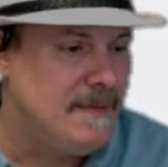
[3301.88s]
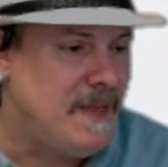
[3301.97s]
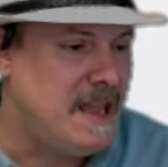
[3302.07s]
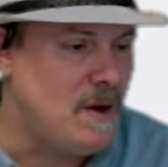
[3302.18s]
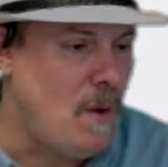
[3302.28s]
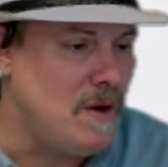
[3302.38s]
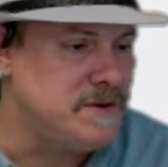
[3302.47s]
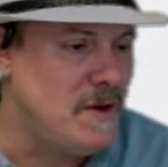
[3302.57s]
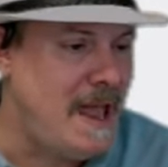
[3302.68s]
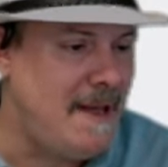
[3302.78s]
they can
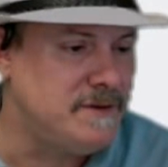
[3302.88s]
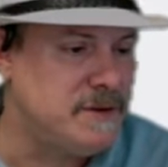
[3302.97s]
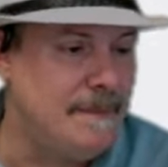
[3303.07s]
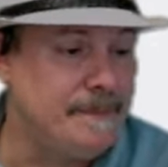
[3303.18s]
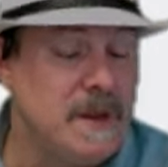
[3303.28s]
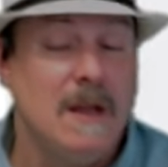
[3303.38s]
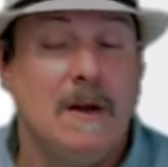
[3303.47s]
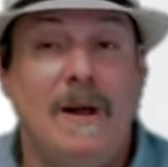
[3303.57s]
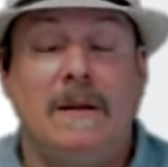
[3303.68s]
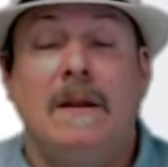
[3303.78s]
also have some?
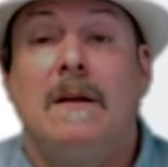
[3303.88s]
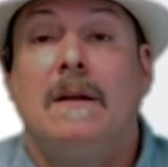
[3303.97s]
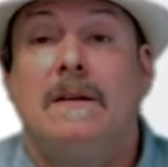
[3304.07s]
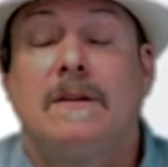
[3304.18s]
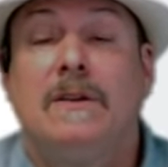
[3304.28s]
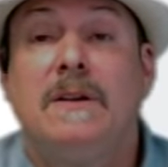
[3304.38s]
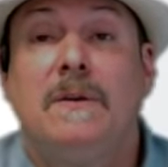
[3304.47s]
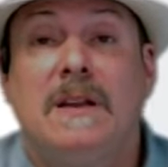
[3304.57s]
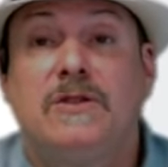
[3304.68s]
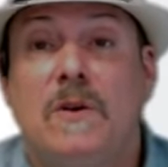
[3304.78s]
Well, good thing
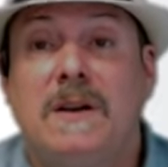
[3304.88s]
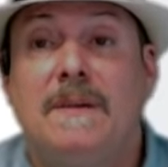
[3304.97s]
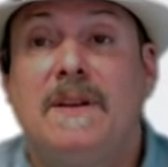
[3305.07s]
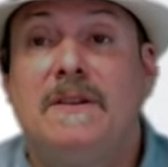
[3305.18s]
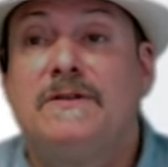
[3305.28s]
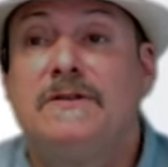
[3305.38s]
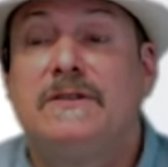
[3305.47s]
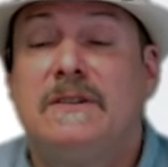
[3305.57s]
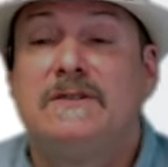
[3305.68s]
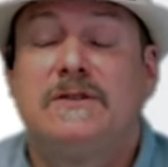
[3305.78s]
with electroneum, there's
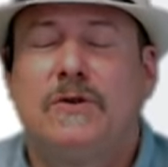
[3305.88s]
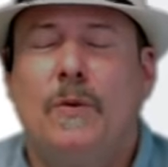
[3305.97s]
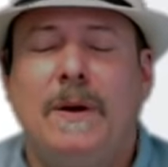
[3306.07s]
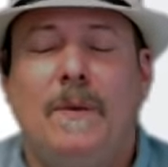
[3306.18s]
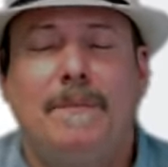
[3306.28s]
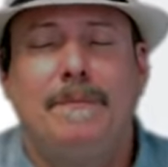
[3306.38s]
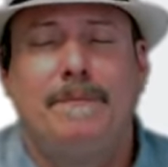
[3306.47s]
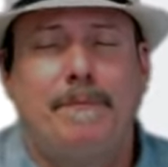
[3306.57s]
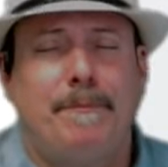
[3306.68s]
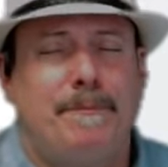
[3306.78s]
there's 21
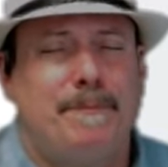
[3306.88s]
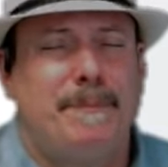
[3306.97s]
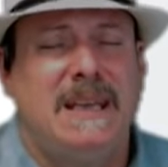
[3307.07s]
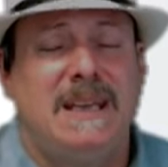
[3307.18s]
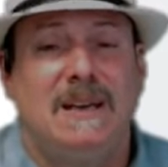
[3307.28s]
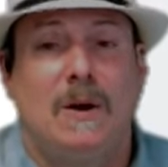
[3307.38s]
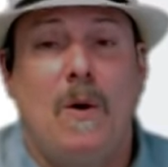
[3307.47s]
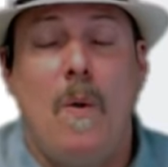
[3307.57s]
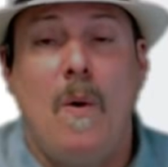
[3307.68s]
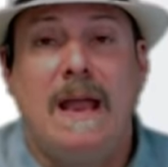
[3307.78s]
billion
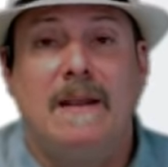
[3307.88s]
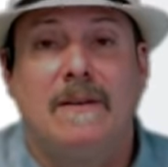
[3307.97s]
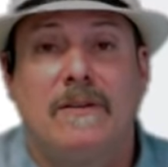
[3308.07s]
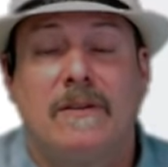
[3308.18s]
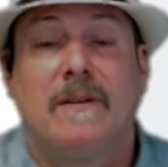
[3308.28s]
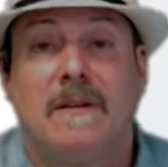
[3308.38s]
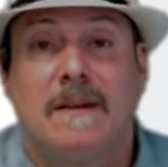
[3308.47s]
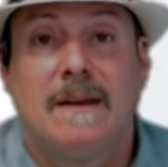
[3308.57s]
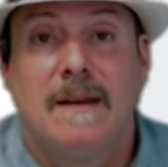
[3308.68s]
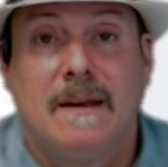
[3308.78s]
coins,
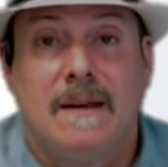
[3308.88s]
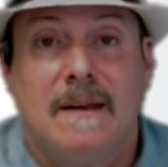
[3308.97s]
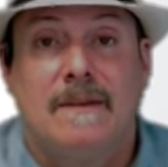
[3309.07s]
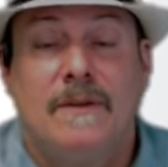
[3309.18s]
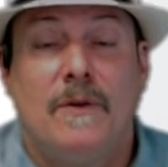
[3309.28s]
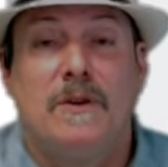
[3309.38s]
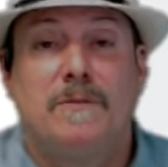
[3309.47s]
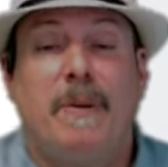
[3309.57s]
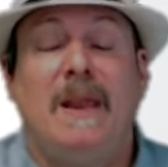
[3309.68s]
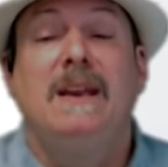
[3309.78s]
so there's
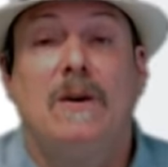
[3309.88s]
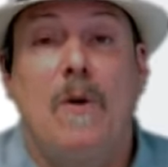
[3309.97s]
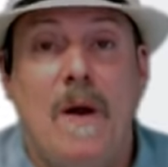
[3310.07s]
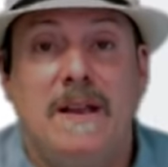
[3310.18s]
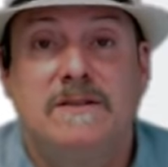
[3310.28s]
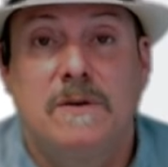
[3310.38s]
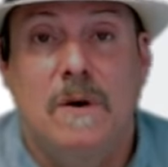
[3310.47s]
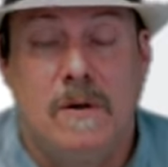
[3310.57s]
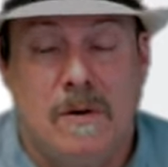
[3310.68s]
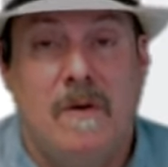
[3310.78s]
plenty of coins to
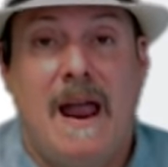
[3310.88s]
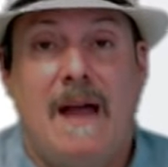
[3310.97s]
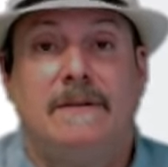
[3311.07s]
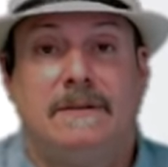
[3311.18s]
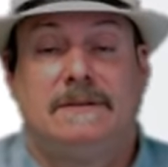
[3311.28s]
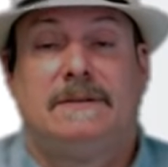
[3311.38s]
go around.